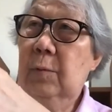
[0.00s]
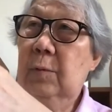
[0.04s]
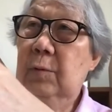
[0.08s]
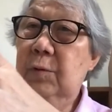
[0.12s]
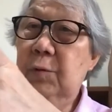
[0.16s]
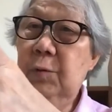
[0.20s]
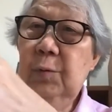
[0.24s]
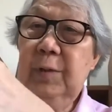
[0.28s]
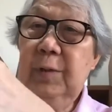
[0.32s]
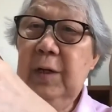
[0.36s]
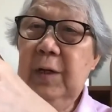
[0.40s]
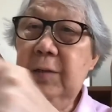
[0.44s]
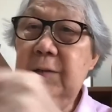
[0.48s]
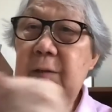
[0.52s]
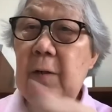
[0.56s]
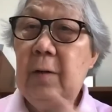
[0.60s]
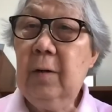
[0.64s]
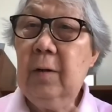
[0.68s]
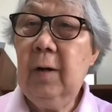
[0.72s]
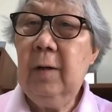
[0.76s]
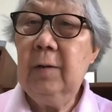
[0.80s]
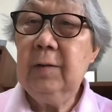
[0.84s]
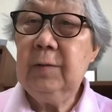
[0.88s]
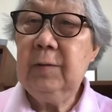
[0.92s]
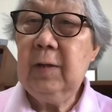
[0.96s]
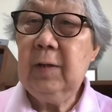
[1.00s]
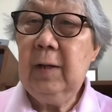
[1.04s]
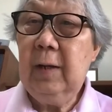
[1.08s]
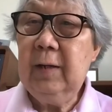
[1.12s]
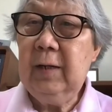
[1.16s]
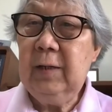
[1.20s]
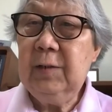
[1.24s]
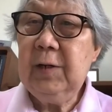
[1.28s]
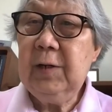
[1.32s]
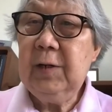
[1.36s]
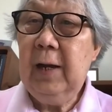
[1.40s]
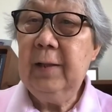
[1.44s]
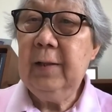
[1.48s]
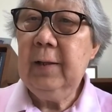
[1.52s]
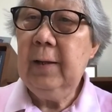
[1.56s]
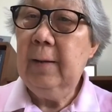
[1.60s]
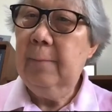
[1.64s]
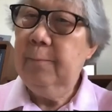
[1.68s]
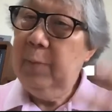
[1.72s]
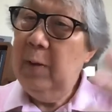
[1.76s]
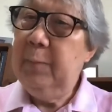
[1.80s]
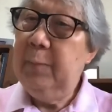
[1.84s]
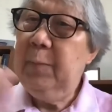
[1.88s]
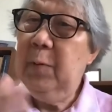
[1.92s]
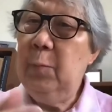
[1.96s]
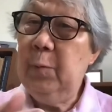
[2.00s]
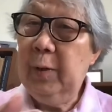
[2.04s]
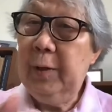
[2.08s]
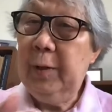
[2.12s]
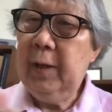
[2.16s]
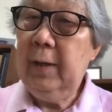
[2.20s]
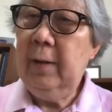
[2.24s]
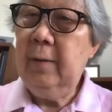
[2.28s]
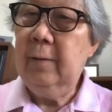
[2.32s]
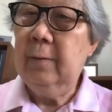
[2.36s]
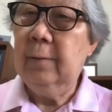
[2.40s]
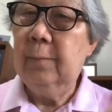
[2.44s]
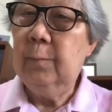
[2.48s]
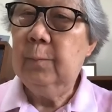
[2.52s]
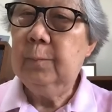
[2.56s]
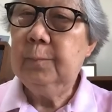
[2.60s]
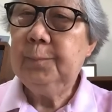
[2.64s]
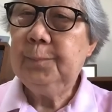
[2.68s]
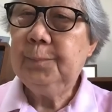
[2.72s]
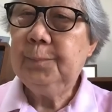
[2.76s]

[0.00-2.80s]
shootings across at each other and people were killed.